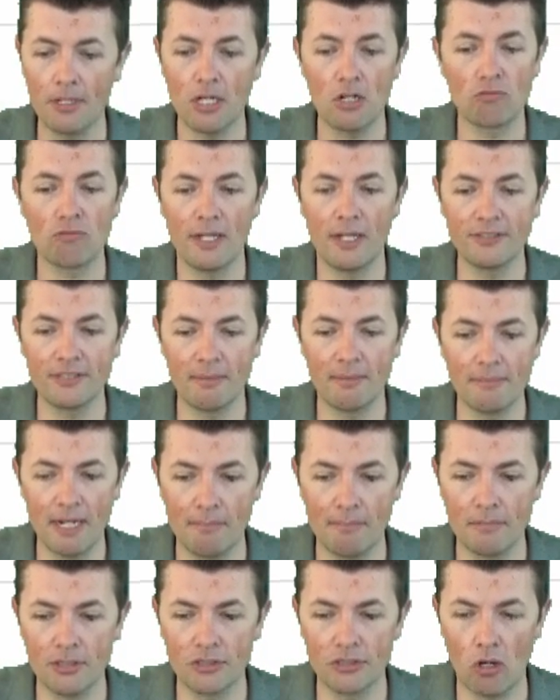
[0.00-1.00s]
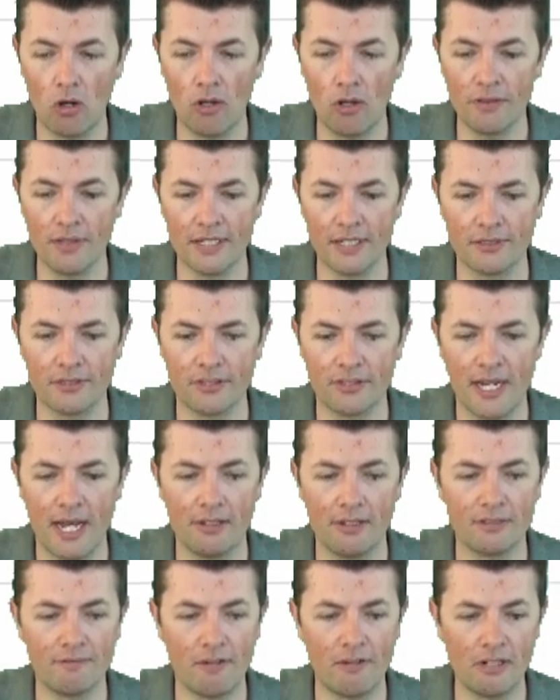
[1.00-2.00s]
I'm going to run some numbers on this.
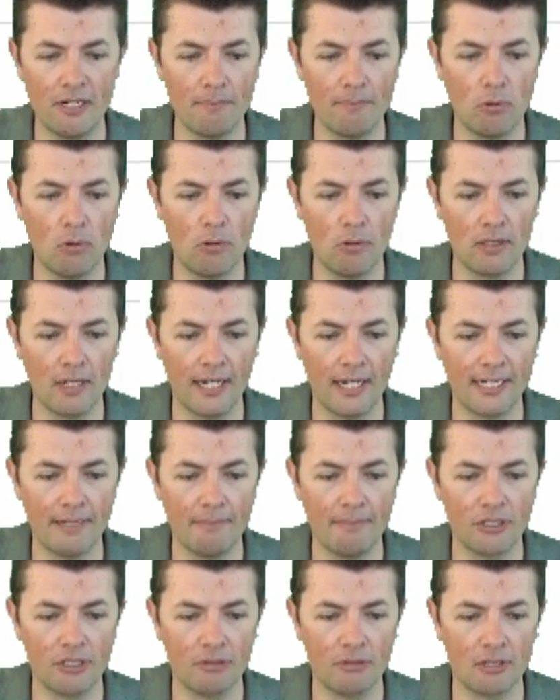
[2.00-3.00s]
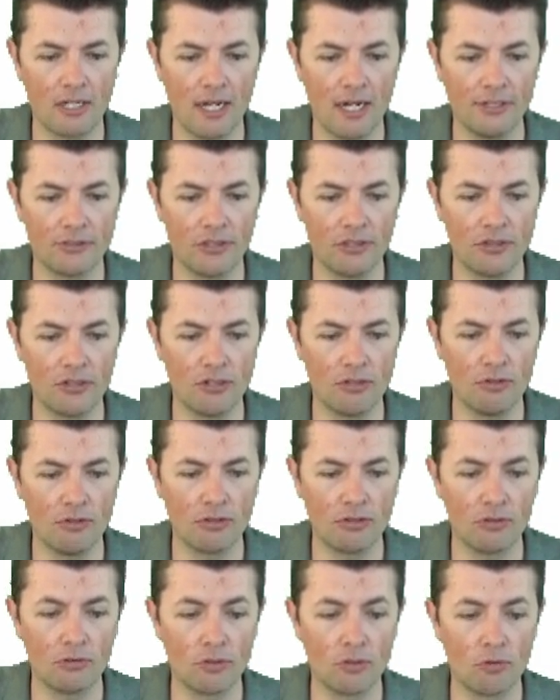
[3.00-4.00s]
Now it's very important, like I mentioned, guys,
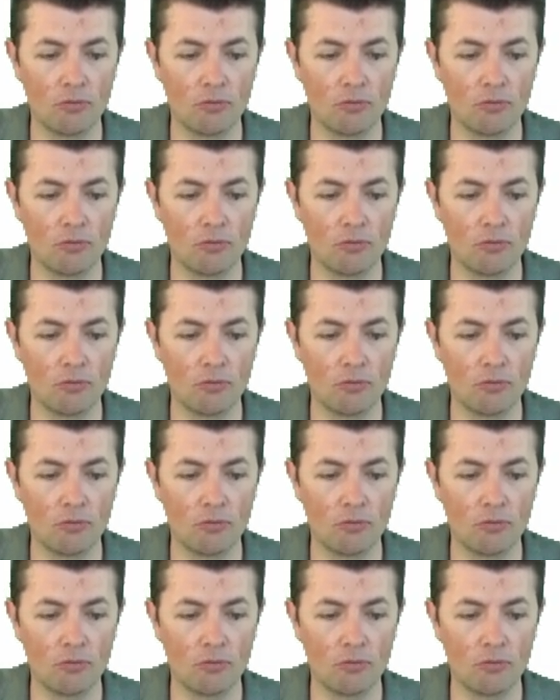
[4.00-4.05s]
to